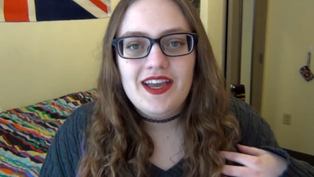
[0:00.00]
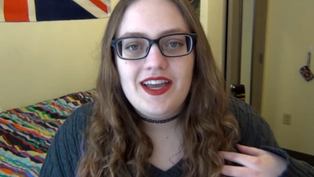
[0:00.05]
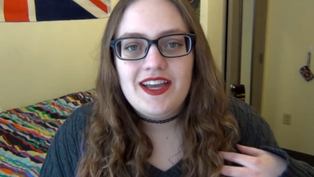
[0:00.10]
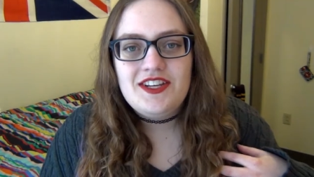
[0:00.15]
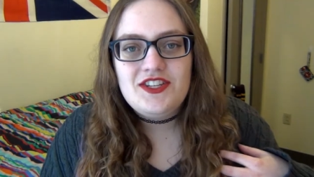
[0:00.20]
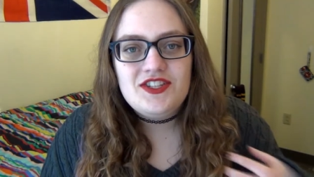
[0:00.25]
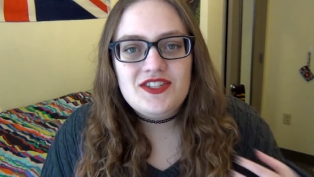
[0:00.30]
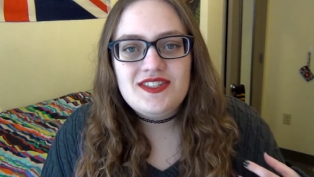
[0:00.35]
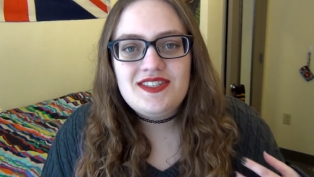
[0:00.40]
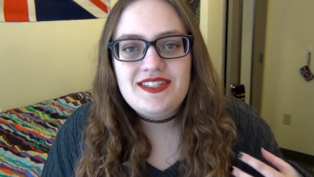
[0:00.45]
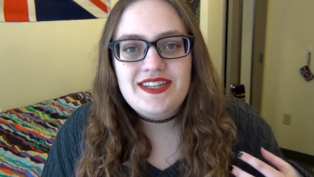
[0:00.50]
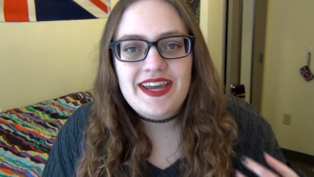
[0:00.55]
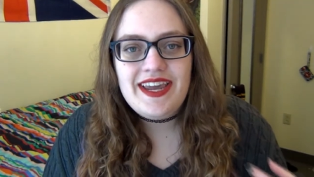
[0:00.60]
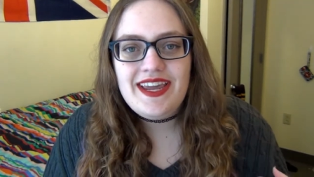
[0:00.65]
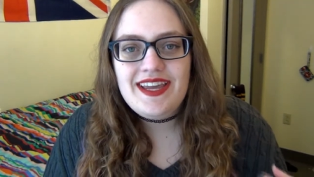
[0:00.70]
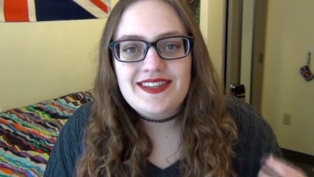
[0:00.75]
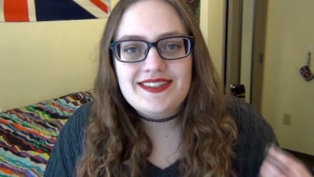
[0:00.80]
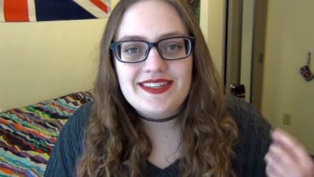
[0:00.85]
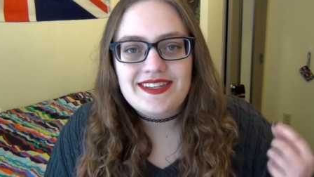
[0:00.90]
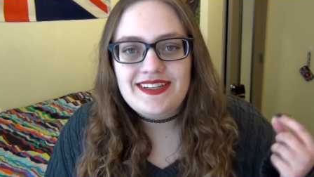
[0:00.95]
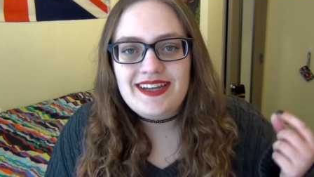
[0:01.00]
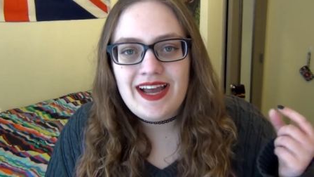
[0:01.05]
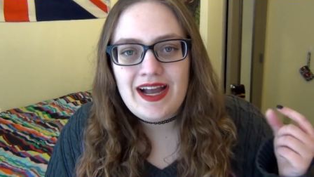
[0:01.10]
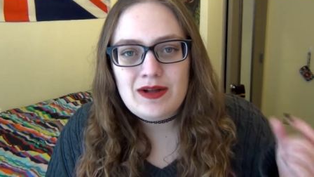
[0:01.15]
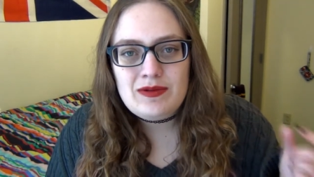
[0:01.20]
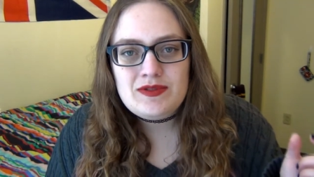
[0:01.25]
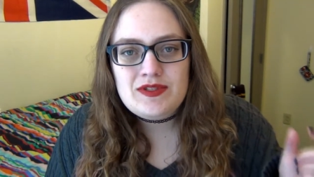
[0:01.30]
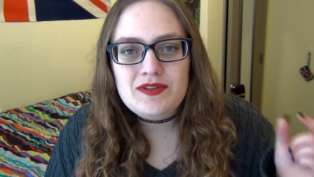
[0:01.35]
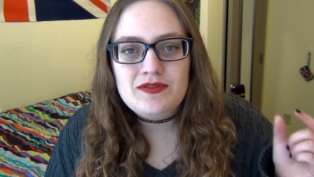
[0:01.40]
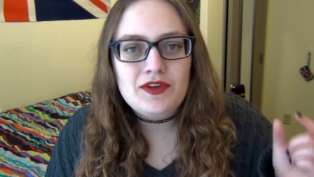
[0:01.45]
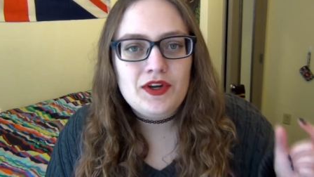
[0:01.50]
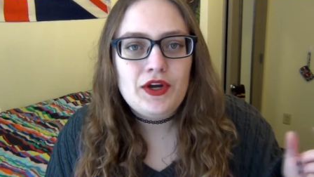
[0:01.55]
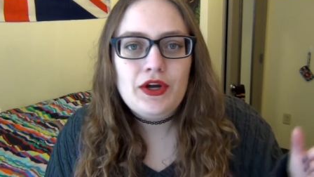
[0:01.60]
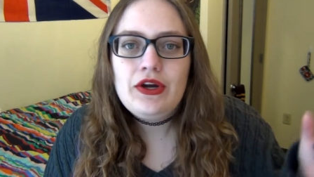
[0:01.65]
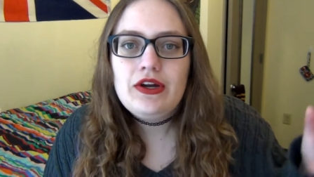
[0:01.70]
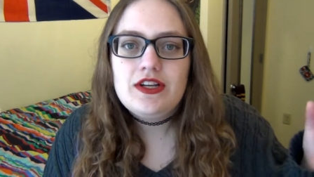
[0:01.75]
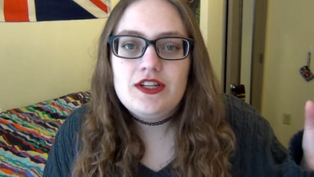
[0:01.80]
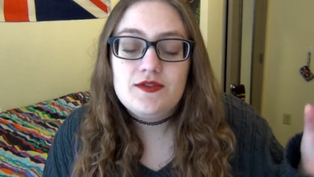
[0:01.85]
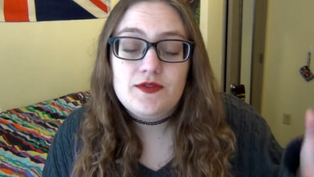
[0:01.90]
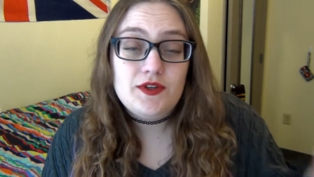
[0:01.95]
It just takes an ounce of
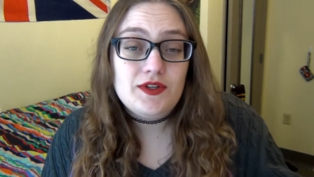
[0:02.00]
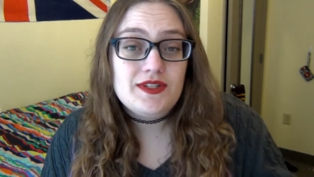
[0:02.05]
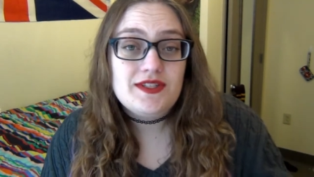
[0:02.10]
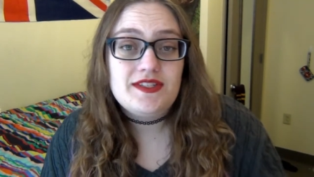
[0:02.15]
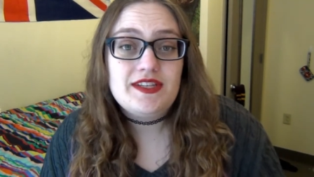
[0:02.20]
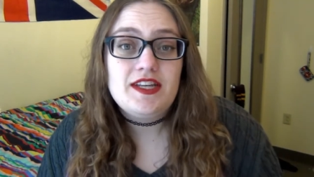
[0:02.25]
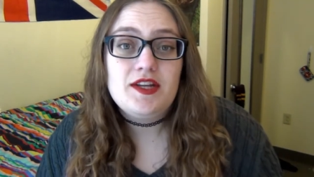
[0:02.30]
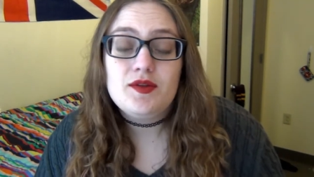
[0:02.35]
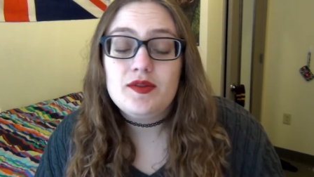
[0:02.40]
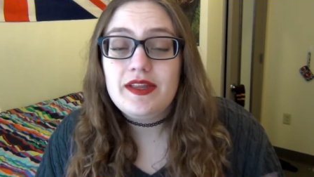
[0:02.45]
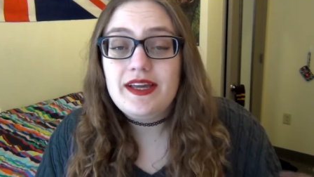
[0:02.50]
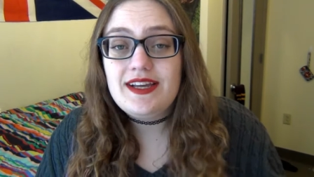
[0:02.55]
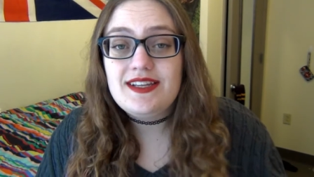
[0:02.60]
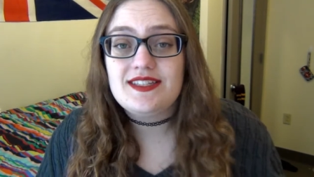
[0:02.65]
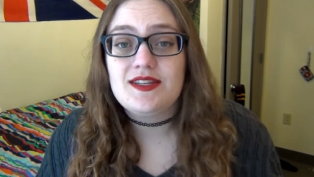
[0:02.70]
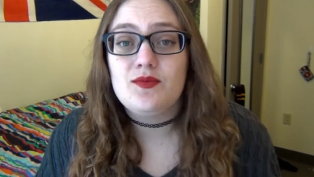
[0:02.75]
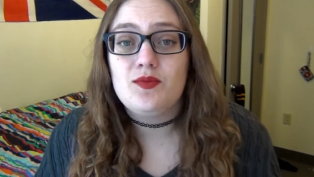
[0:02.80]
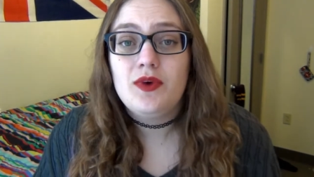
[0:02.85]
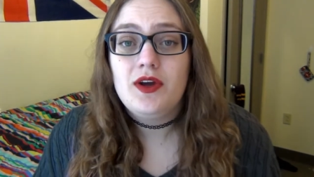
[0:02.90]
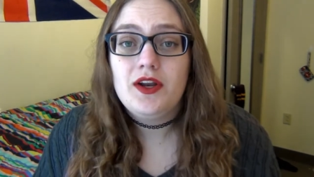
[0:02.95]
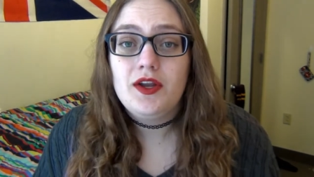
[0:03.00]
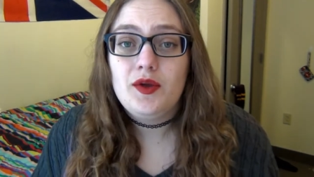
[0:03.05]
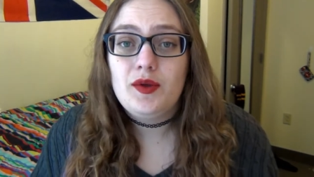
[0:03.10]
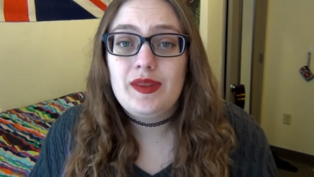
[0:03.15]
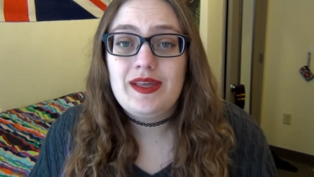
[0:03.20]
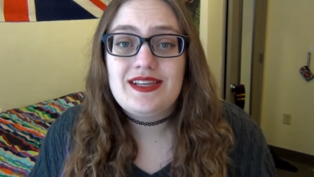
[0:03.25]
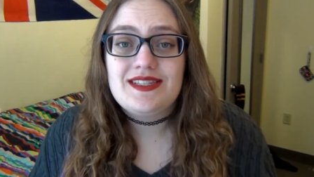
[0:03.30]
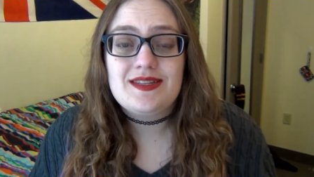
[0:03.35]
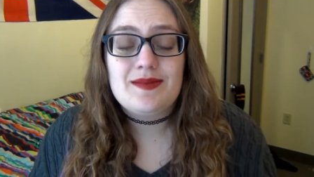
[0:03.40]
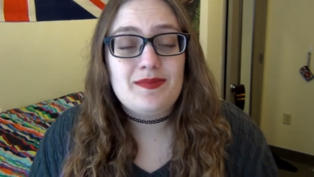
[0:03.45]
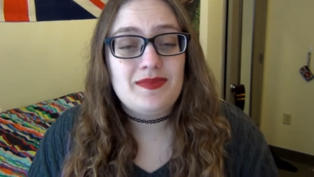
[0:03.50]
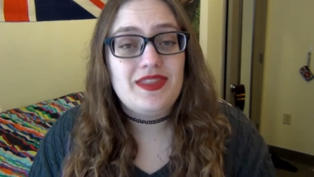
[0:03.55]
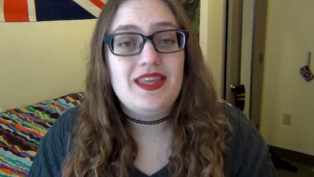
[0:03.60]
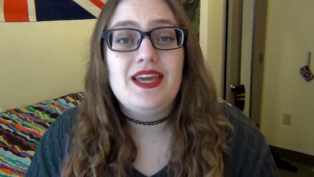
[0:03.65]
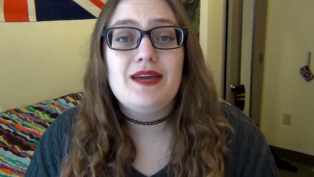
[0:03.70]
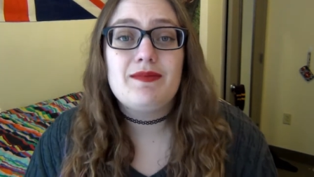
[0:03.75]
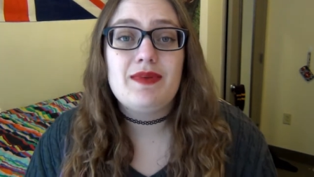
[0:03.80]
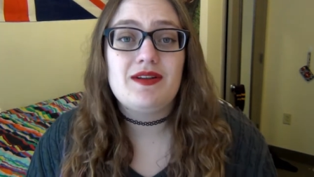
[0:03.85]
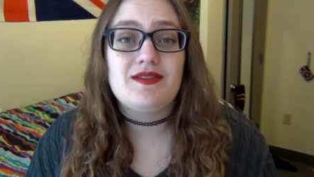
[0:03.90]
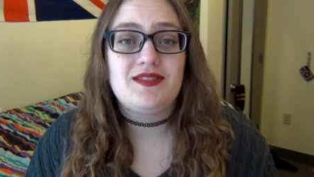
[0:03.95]
courage for you to say you like someone or you like
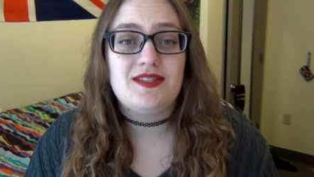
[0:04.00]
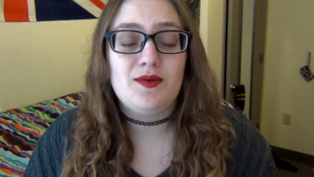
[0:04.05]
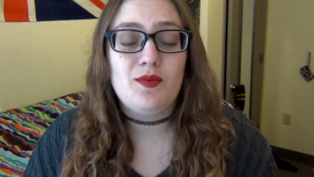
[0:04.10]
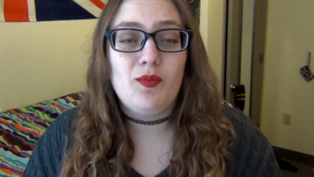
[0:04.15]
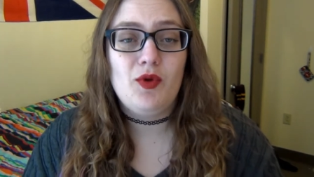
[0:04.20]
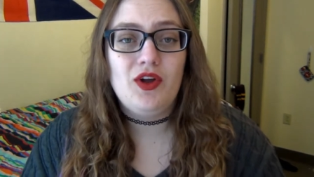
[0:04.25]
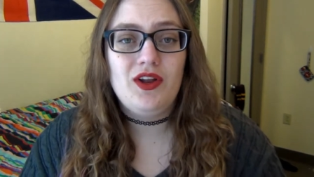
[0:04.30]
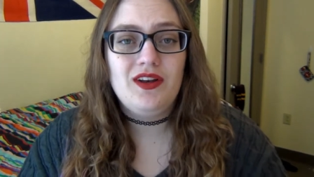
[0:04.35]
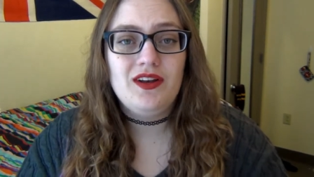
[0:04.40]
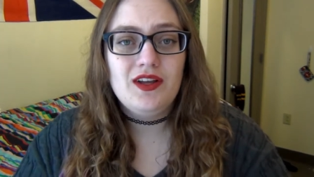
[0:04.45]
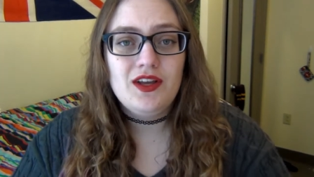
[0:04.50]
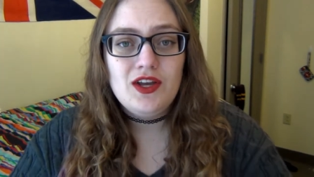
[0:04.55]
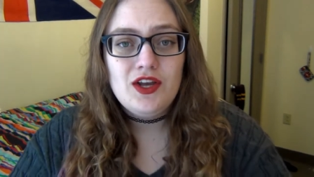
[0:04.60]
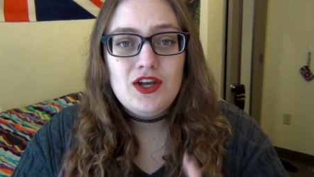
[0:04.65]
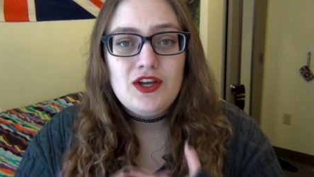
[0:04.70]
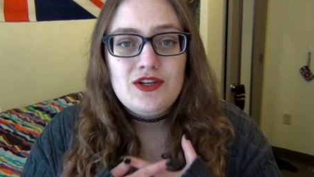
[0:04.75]
something about someone.